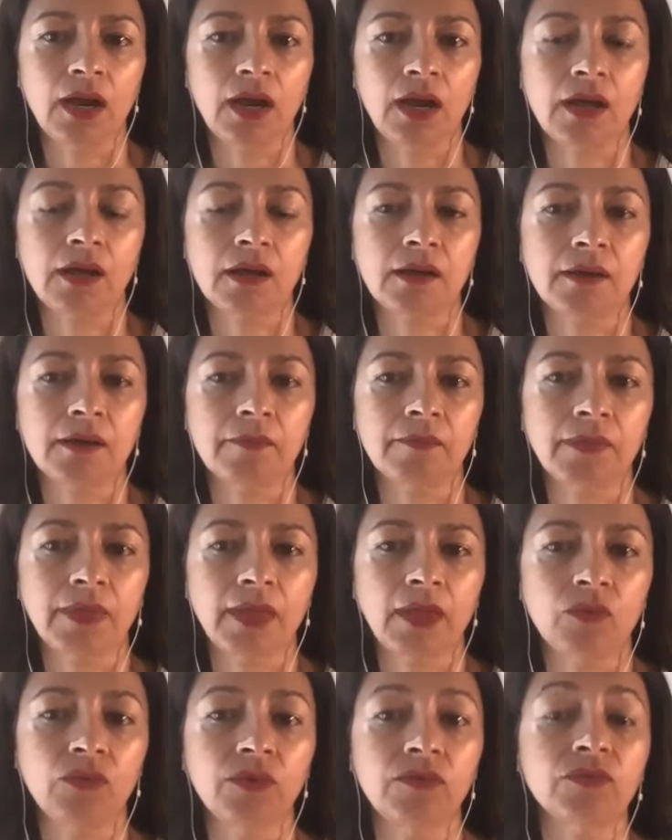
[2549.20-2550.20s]

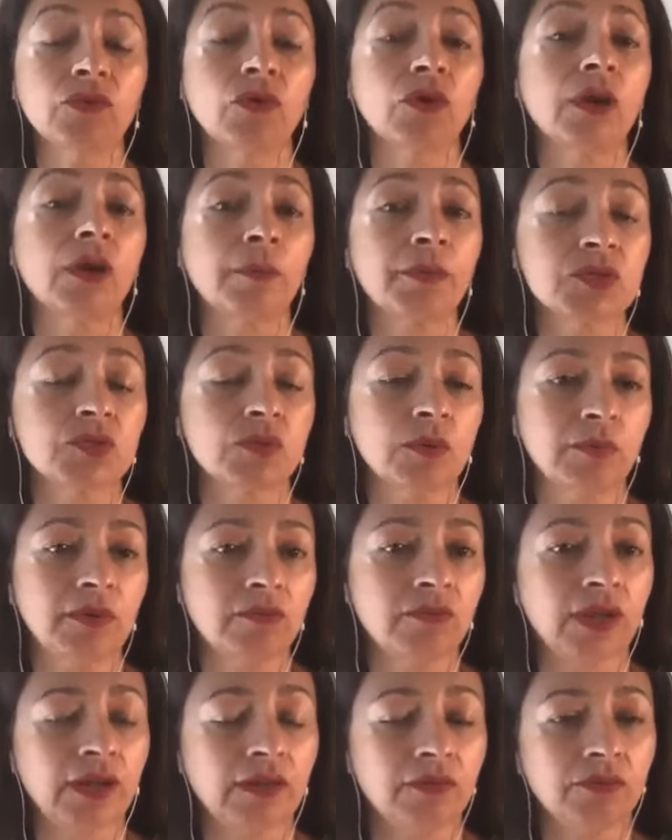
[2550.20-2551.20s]
And we've grown up as women
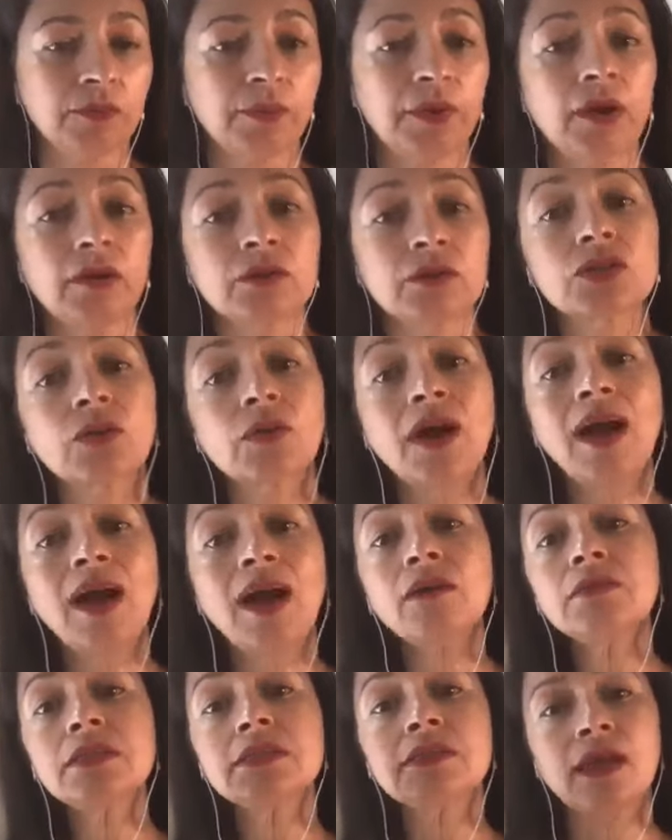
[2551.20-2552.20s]
fighting for power. So
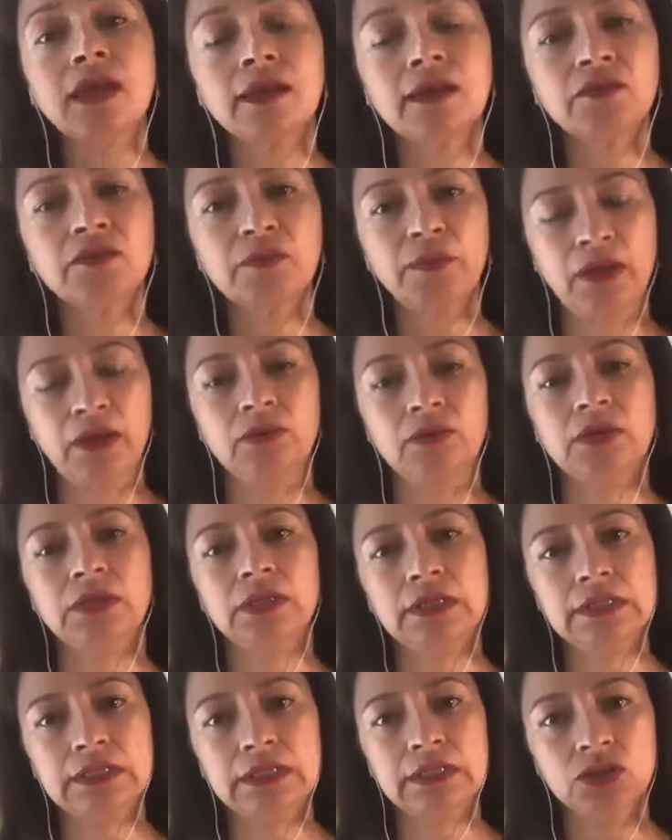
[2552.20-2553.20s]
outside of my
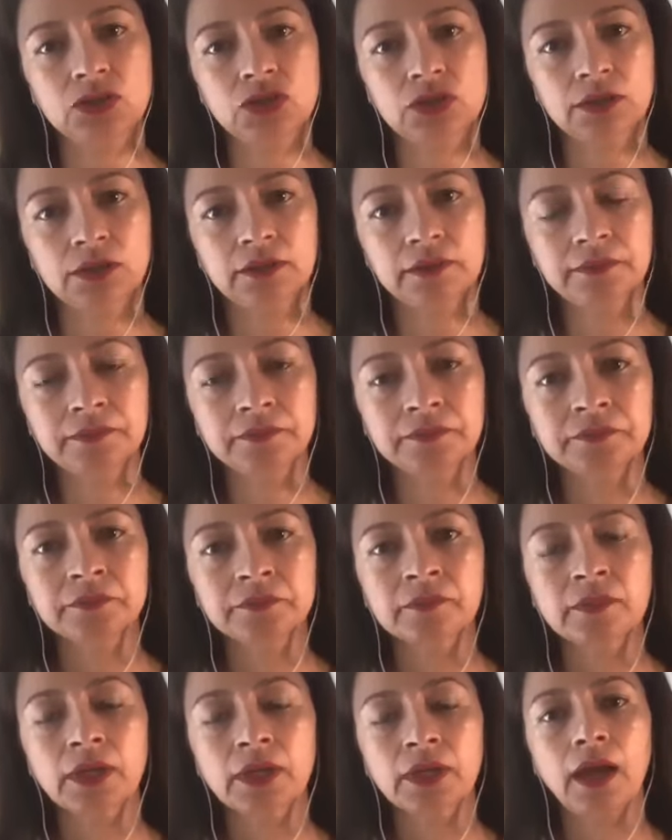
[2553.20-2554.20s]
organization,
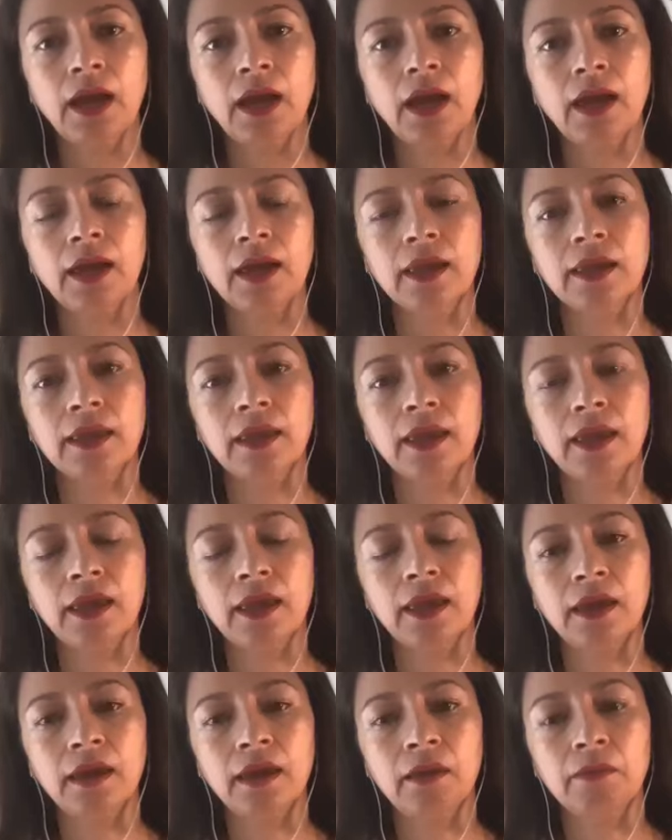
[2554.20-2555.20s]
I
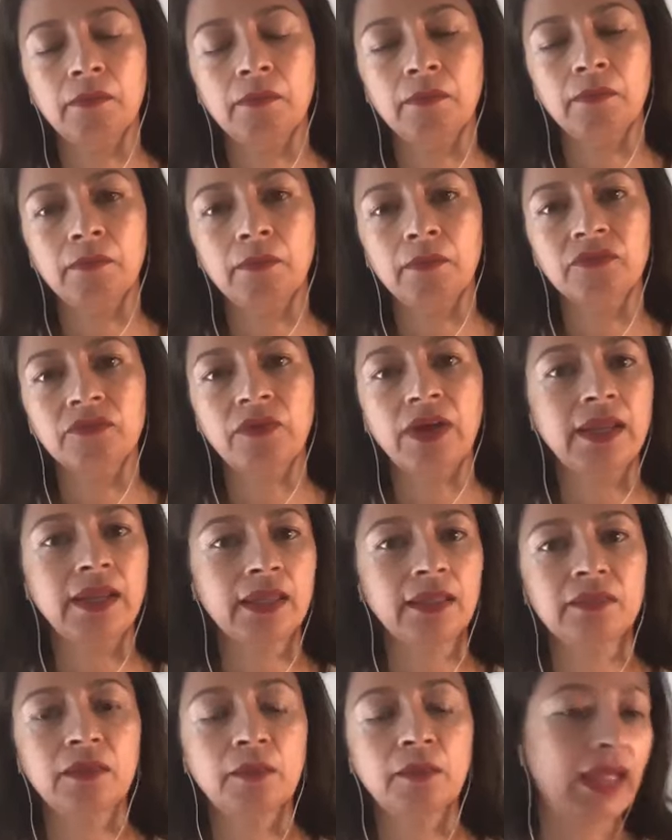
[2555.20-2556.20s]
am
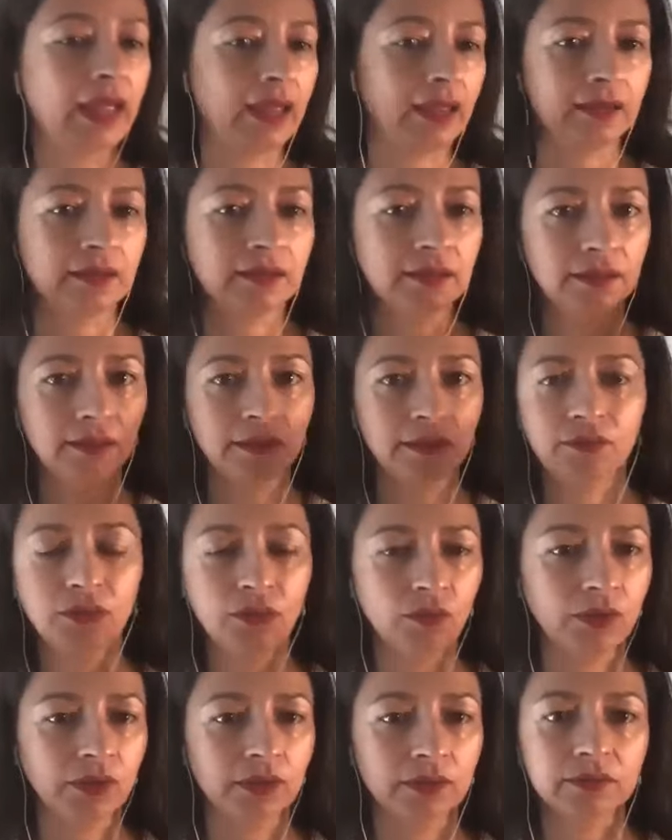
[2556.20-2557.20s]
fighting the man, if you
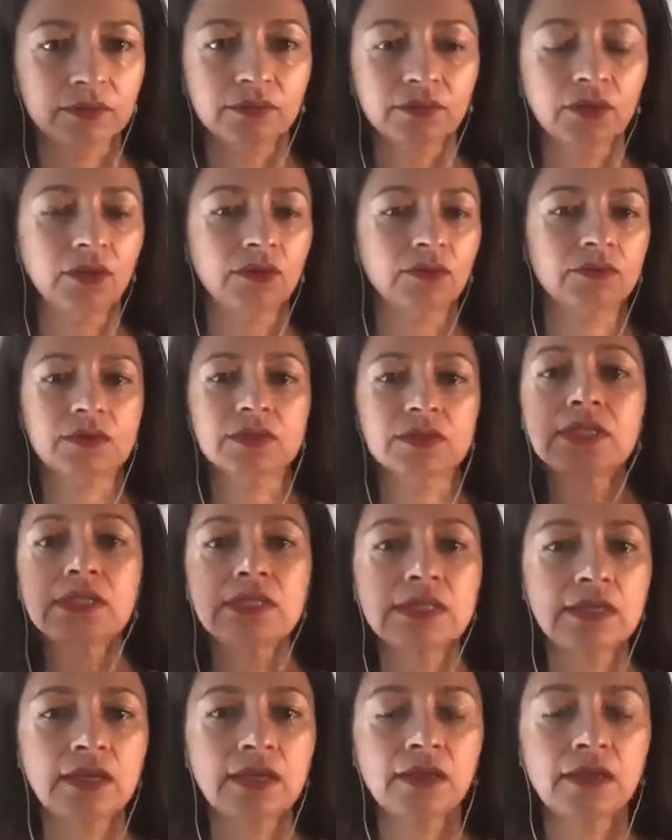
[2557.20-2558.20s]
will, you know, the
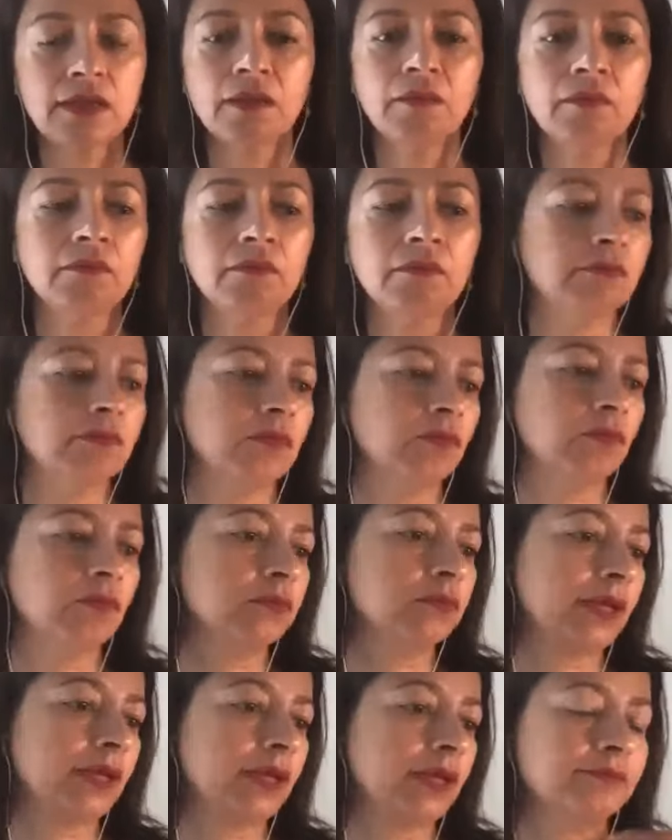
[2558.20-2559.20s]
system,
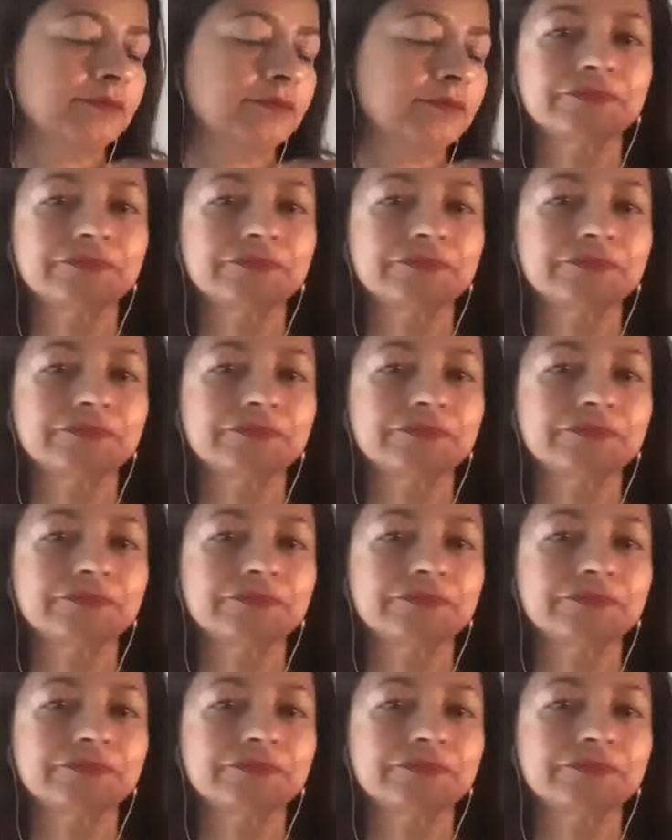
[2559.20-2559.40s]
like